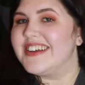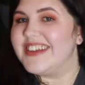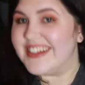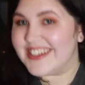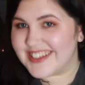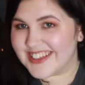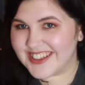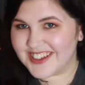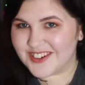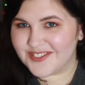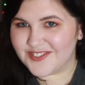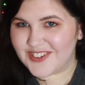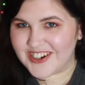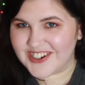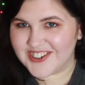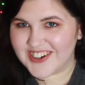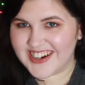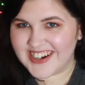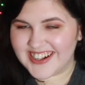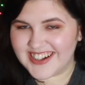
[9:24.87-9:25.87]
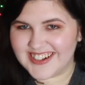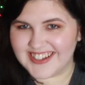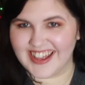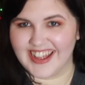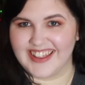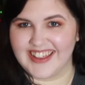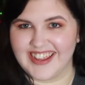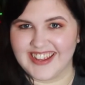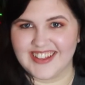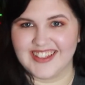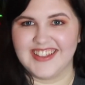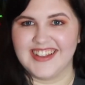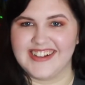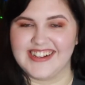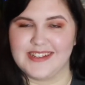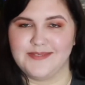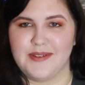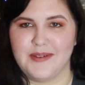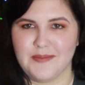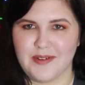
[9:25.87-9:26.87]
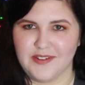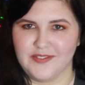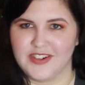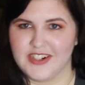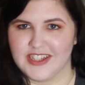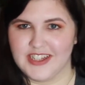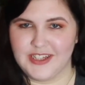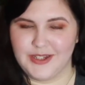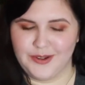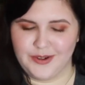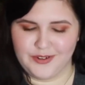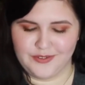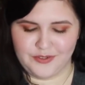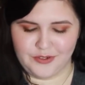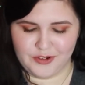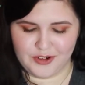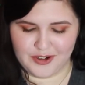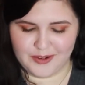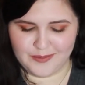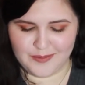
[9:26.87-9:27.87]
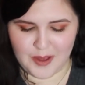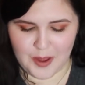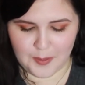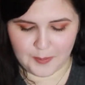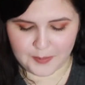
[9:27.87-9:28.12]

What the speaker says: it's a little frustrating because I like things to be perfectly uniform,